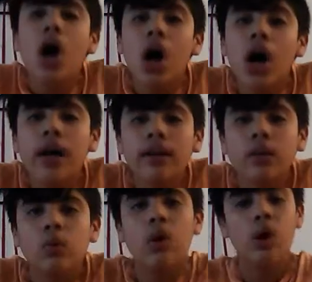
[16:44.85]

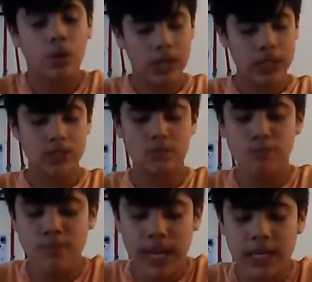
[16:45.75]
on. Whoa, I just
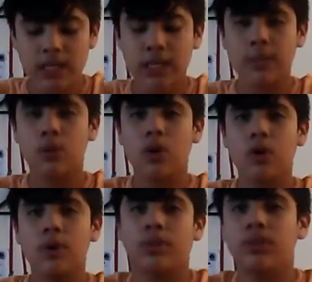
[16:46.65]
made the table
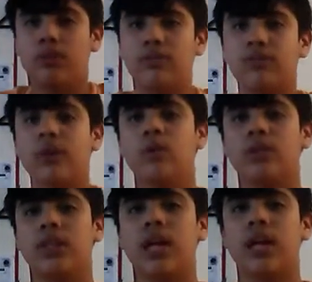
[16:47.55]
go up. What the freak
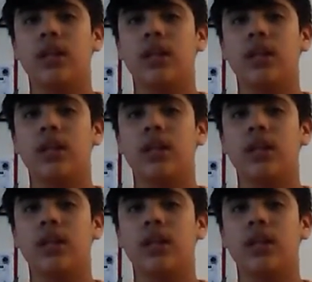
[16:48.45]
was